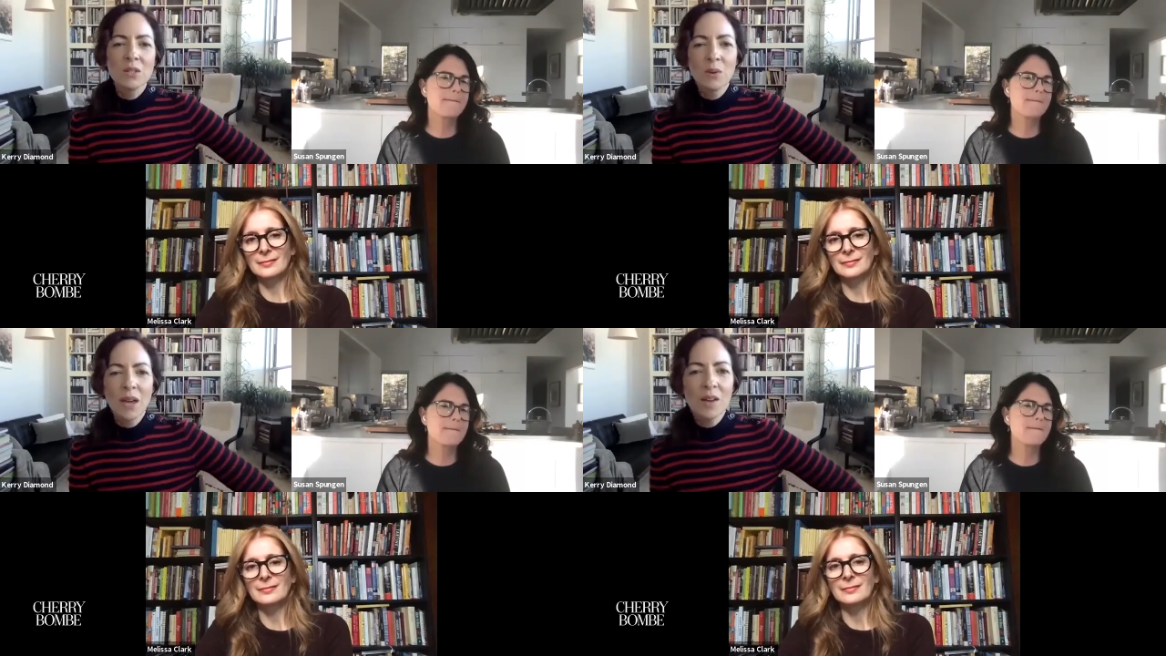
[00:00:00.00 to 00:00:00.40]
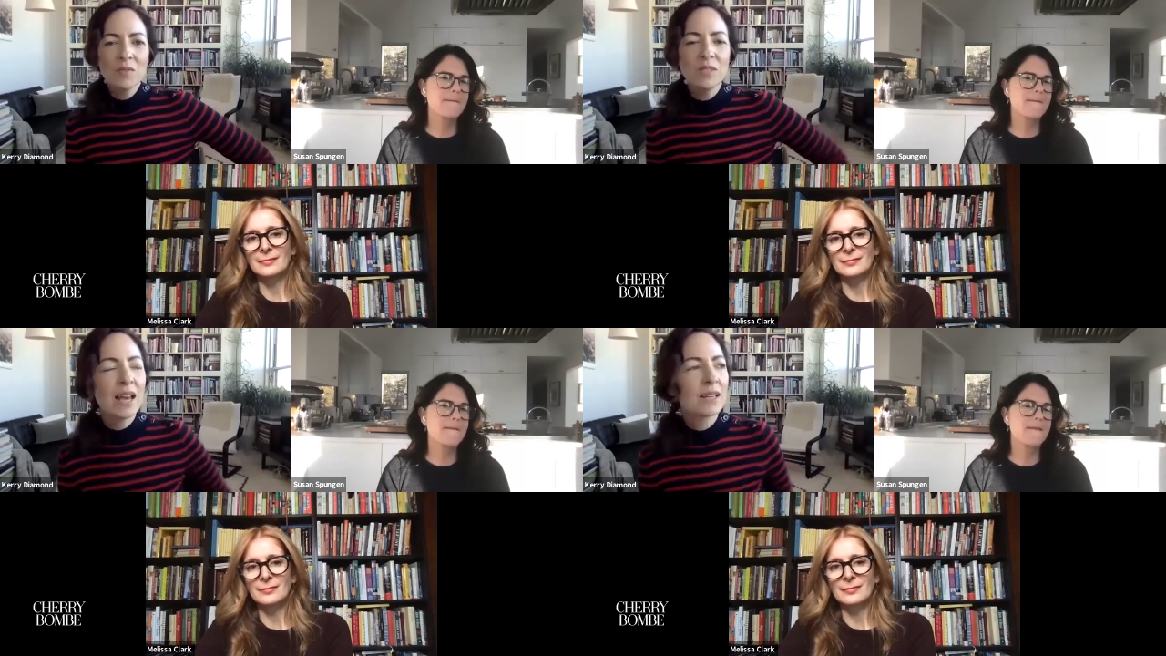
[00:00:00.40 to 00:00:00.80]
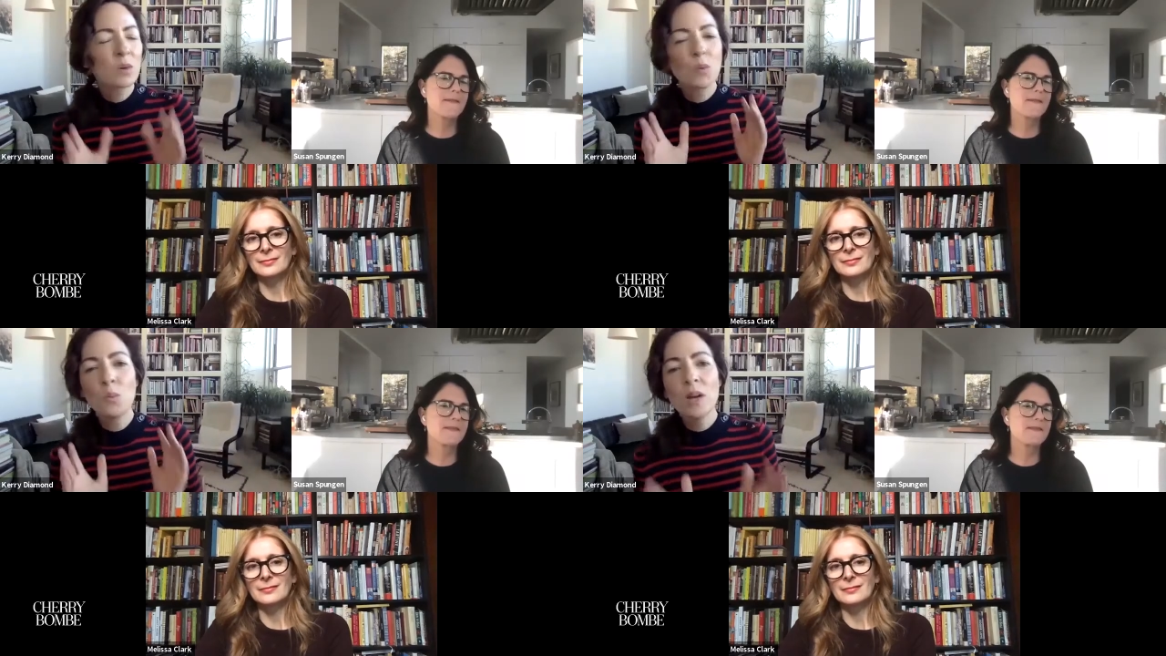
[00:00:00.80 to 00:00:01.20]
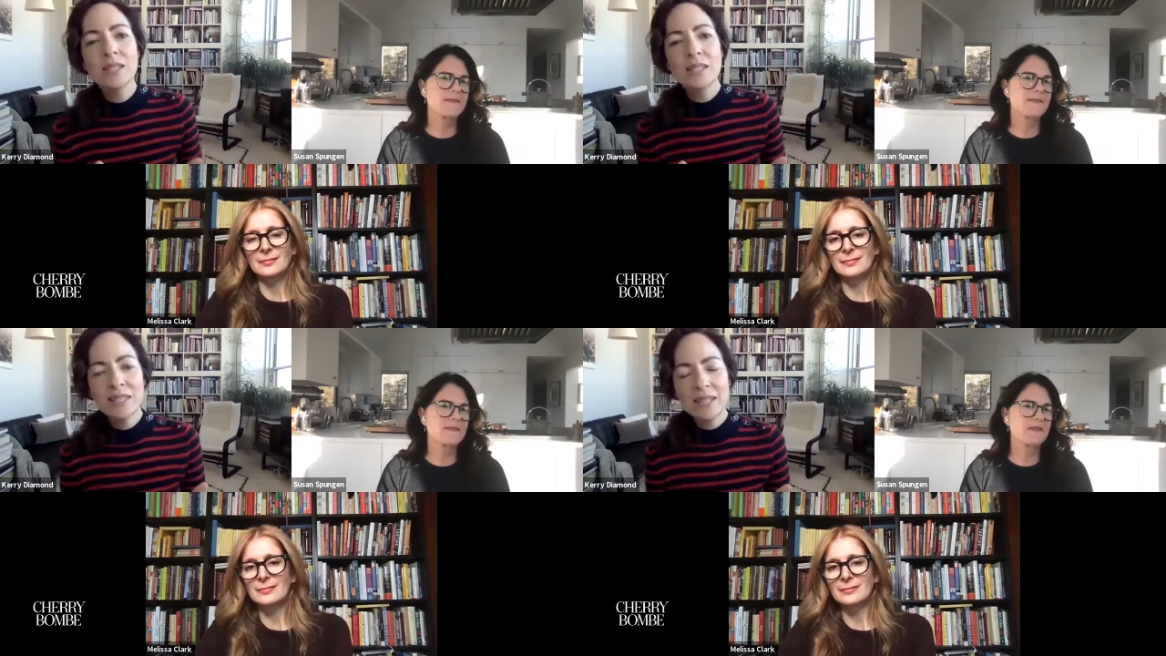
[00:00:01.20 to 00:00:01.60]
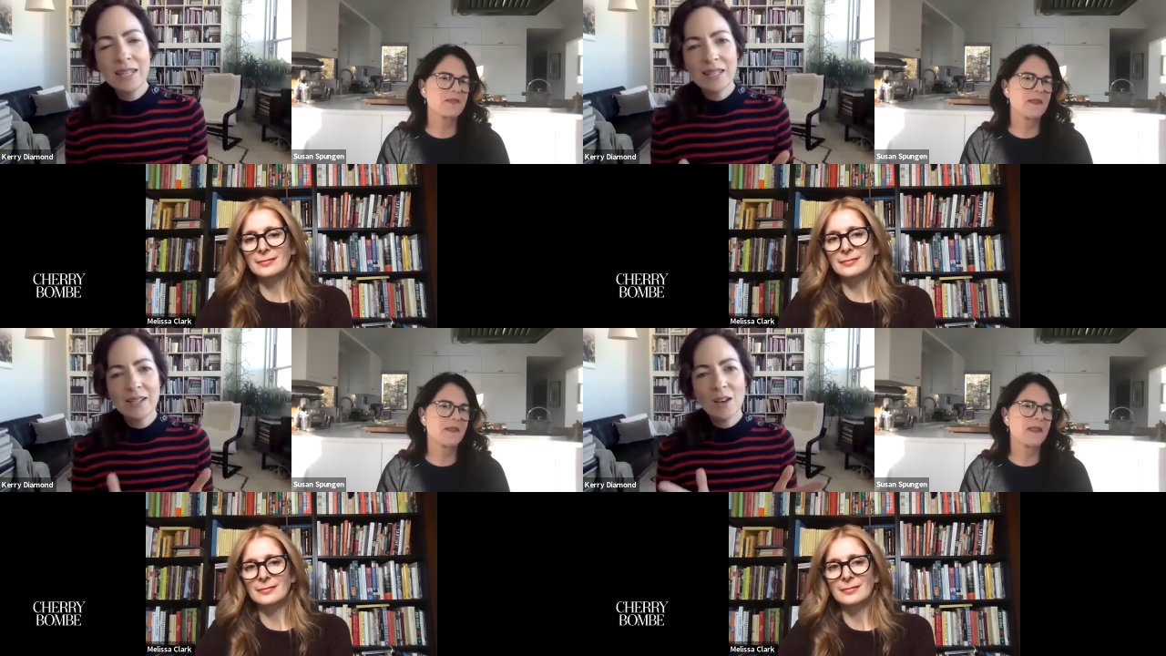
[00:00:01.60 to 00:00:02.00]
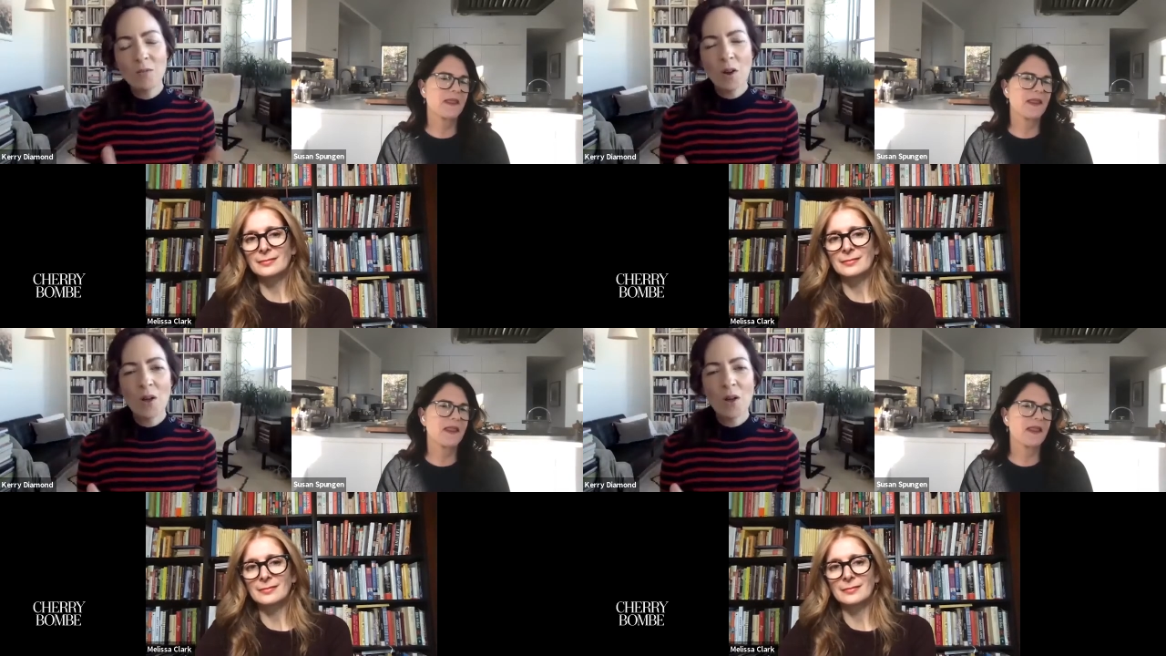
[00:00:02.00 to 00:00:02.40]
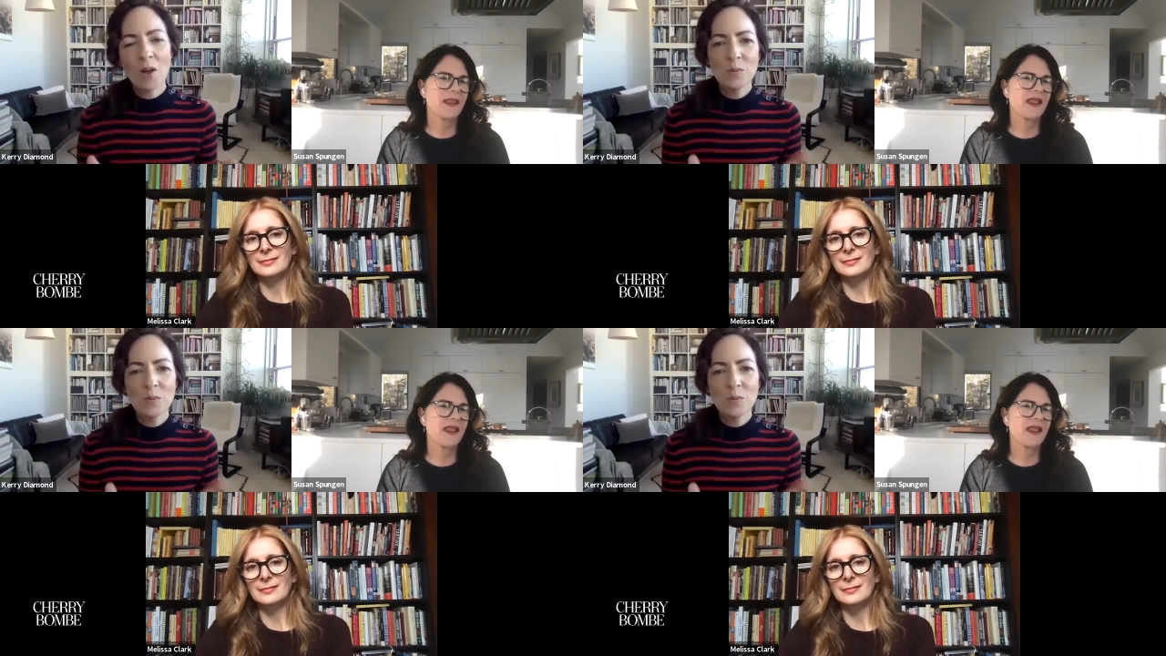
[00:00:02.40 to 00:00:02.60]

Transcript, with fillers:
Speaker 1: So I have to ask, what scene of all those